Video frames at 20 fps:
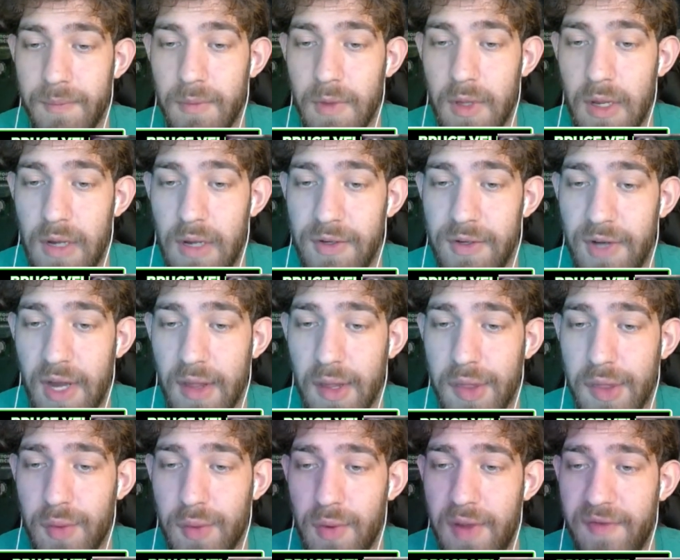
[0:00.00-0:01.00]
Here's another
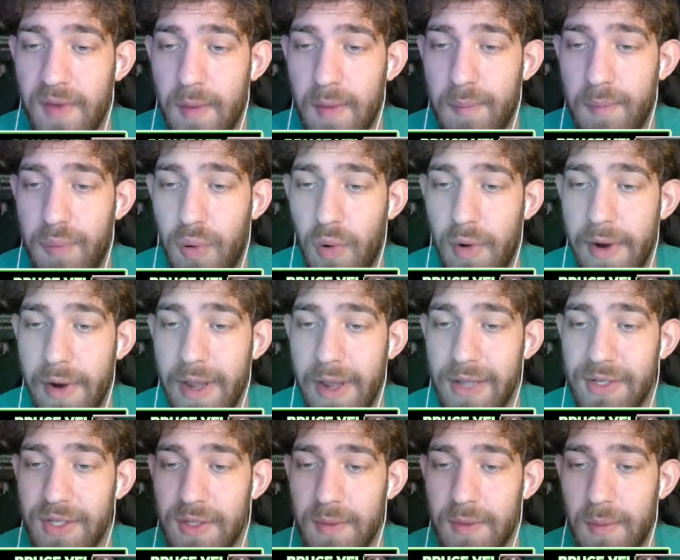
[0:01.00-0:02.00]
three from
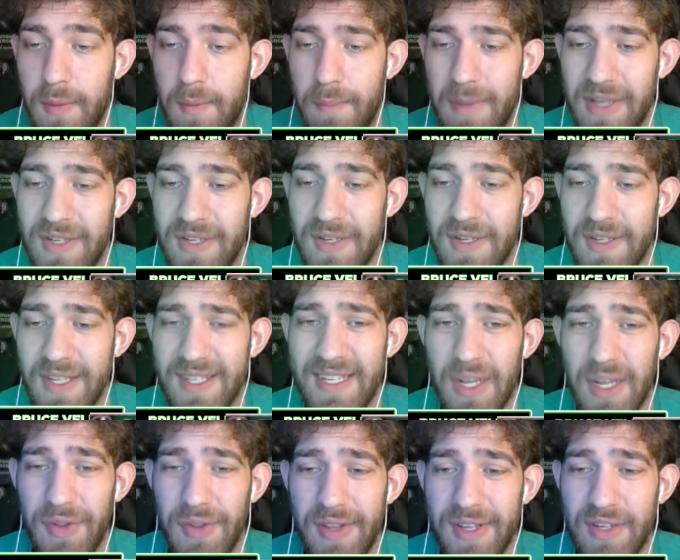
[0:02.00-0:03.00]
Portis. Misses it.
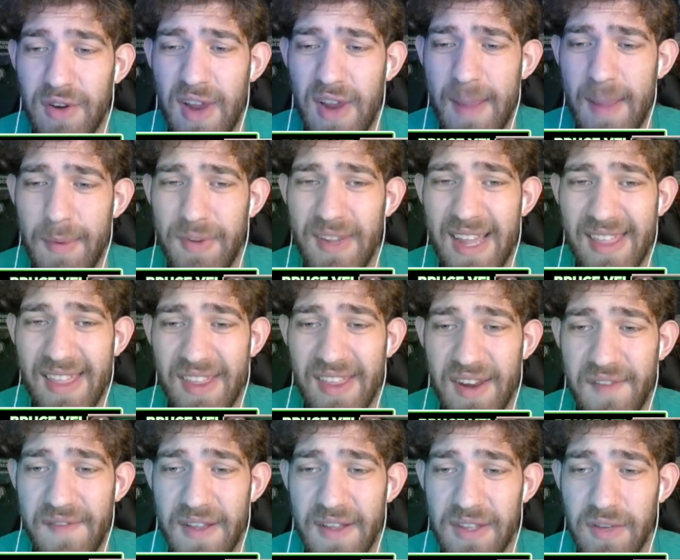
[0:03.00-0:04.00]
Celtics are able to get the
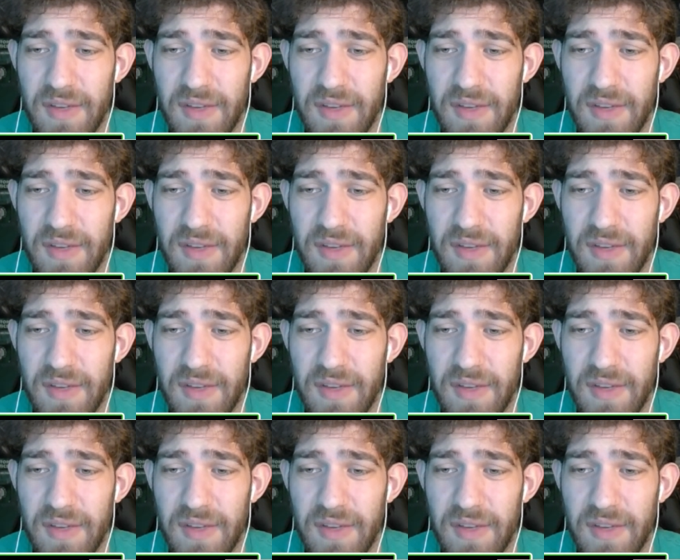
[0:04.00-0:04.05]
defensive